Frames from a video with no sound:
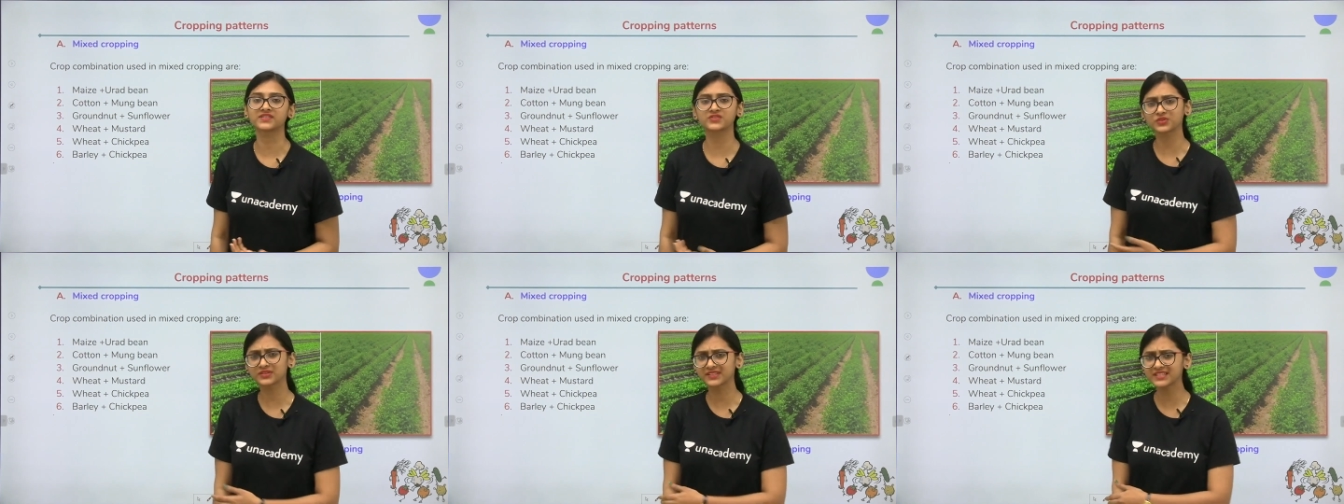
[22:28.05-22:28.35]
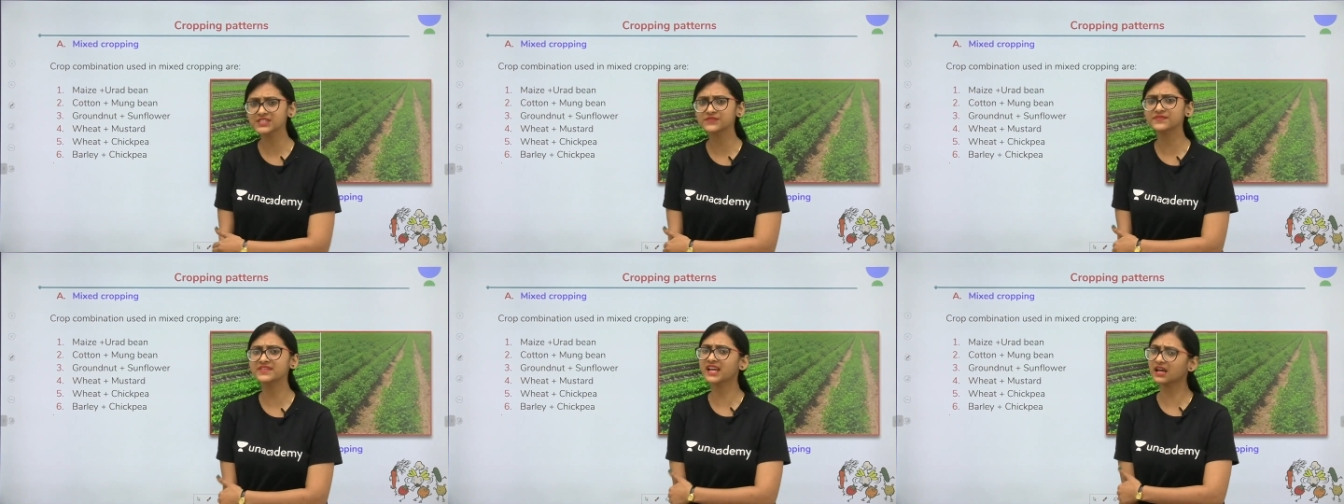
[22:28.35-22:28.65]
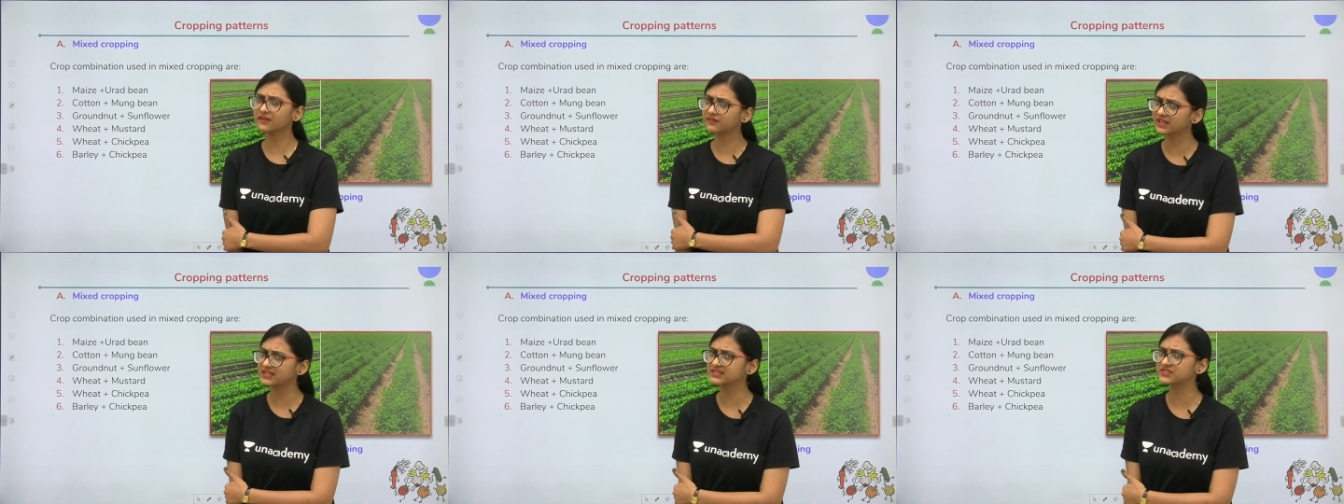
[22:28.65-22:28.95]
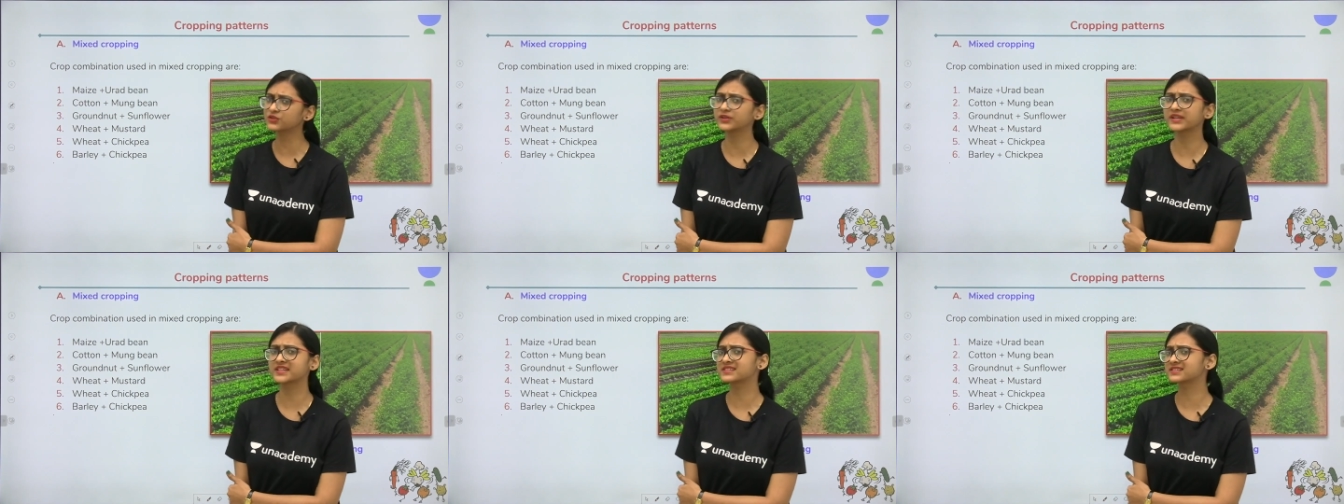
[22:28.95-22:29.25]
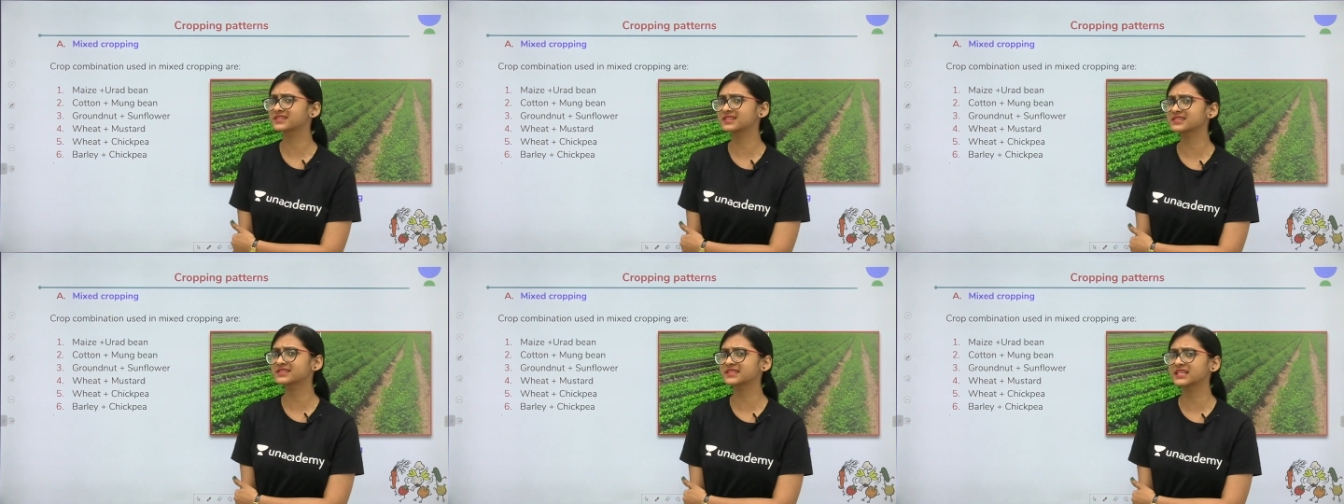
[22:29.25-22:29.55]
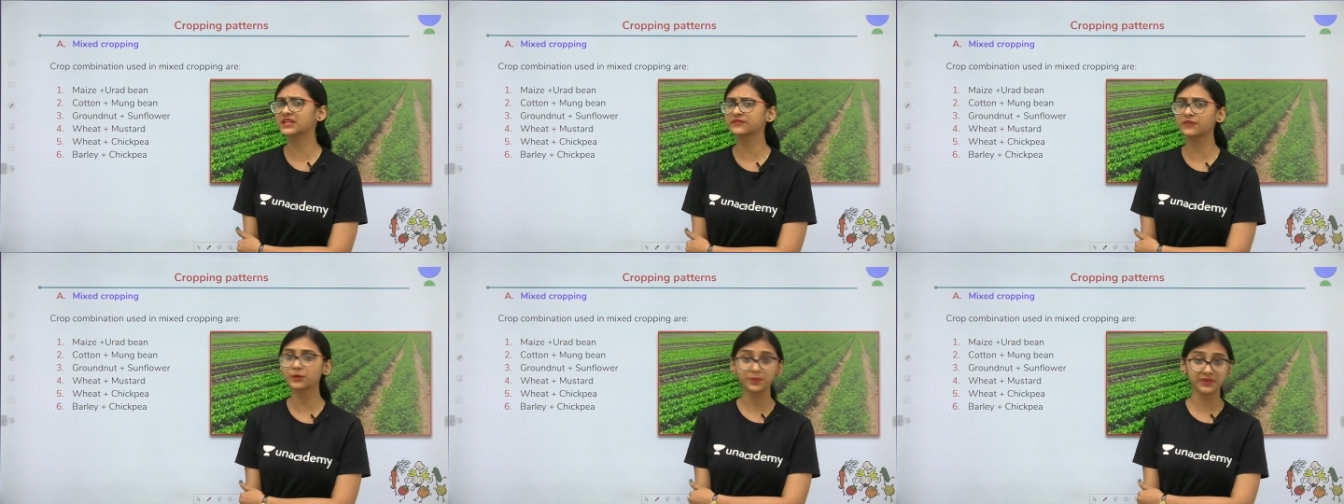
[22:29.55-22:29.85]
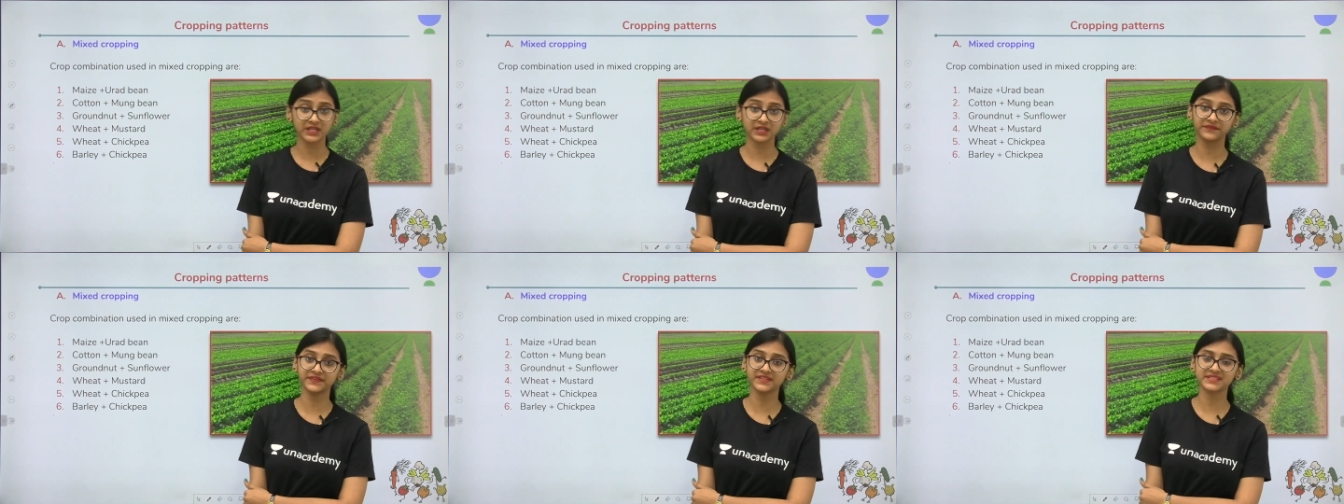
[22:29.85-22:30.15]
So this we have also discussed in our
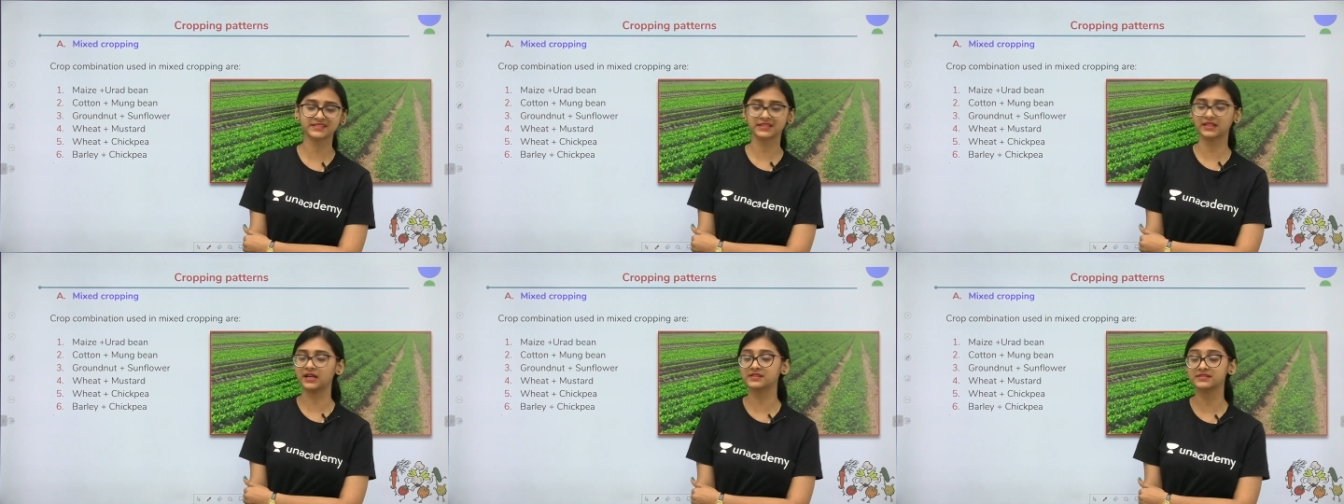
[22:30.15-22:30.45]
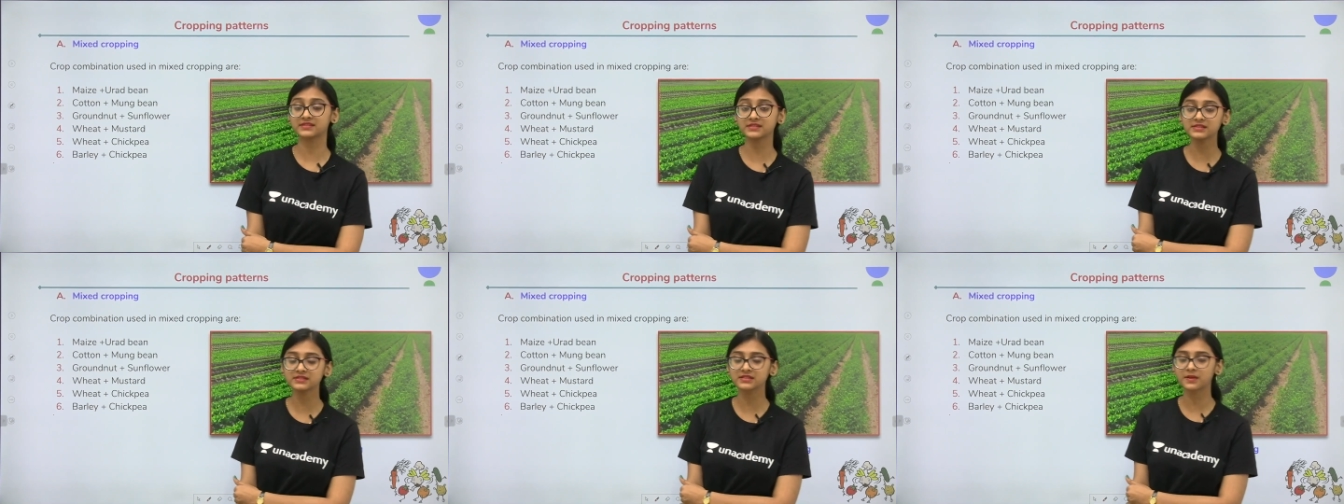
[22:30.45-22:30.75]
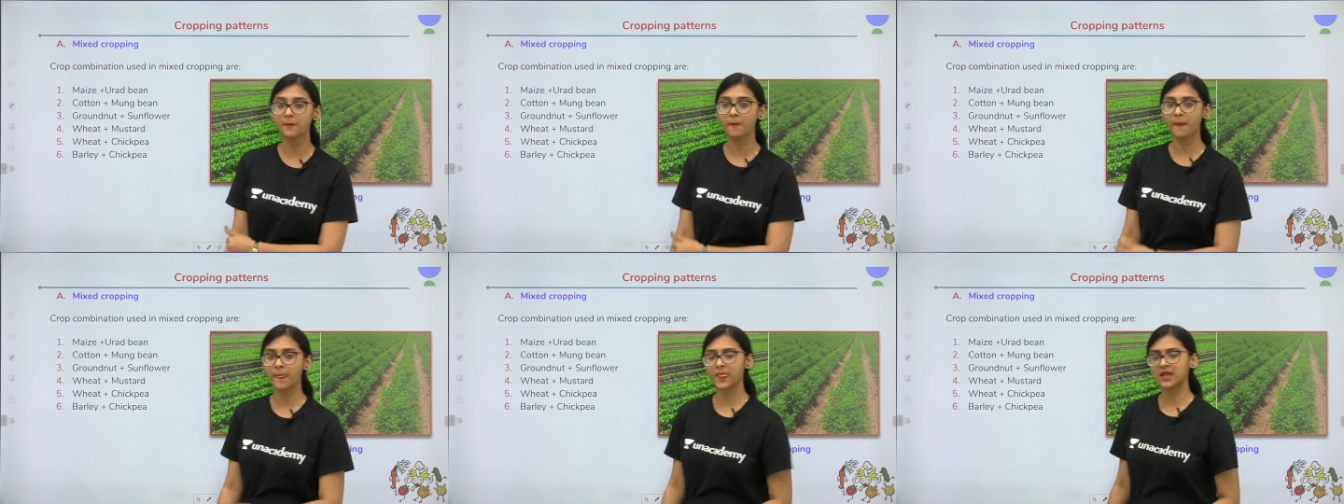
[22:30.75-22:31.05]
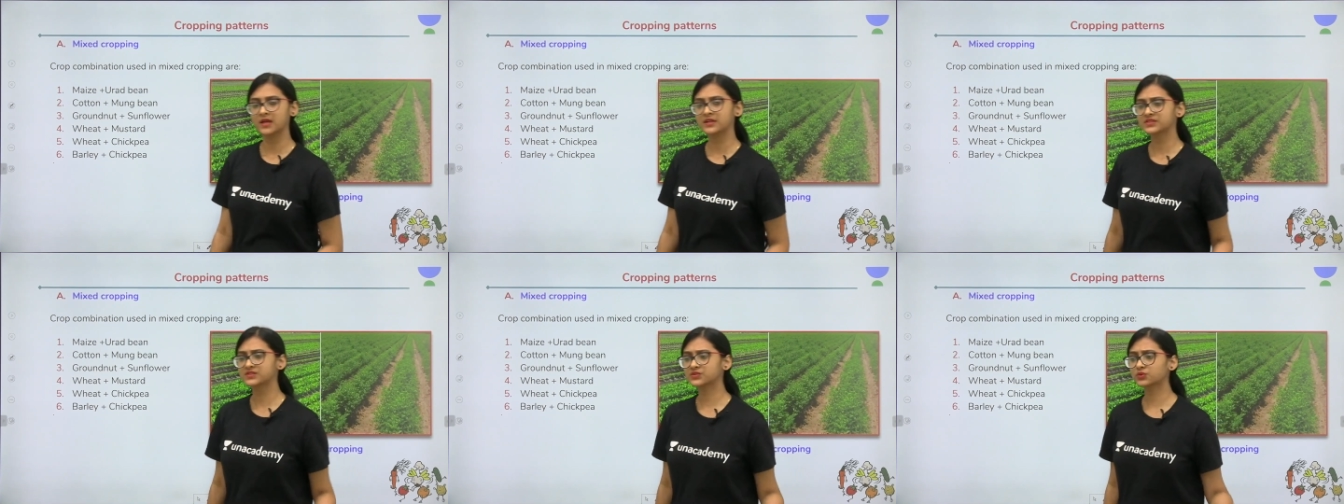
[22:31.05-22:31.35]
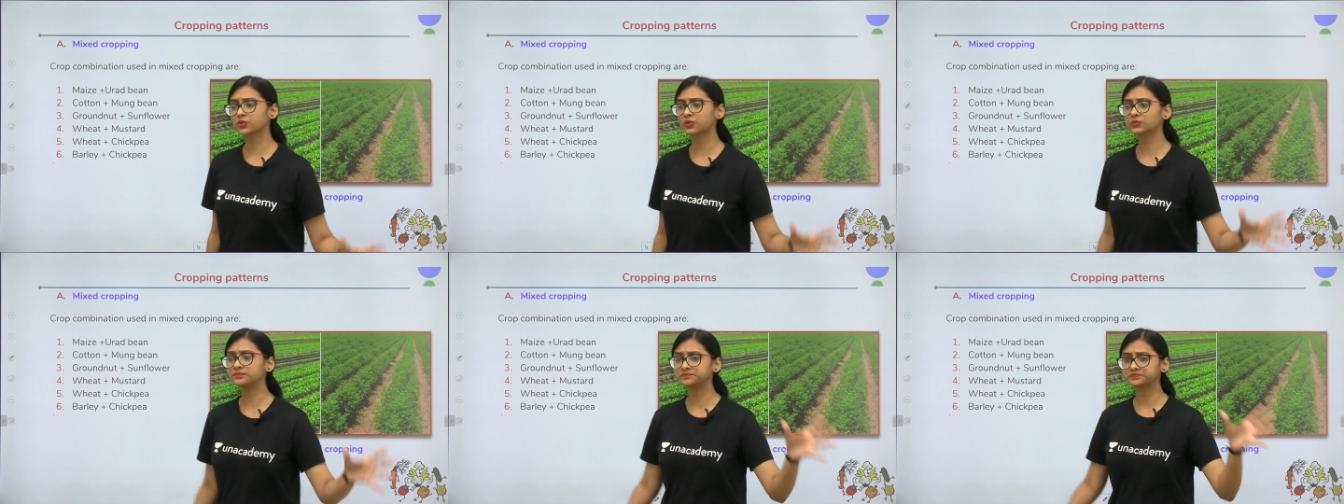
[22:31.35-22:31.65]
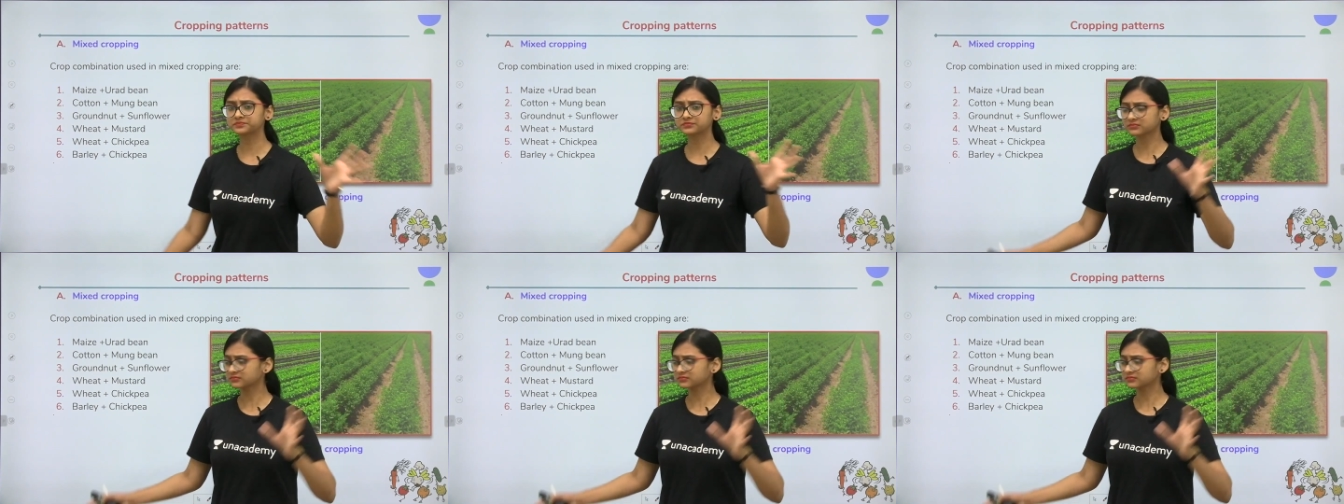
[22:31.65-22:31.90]
previous classes. So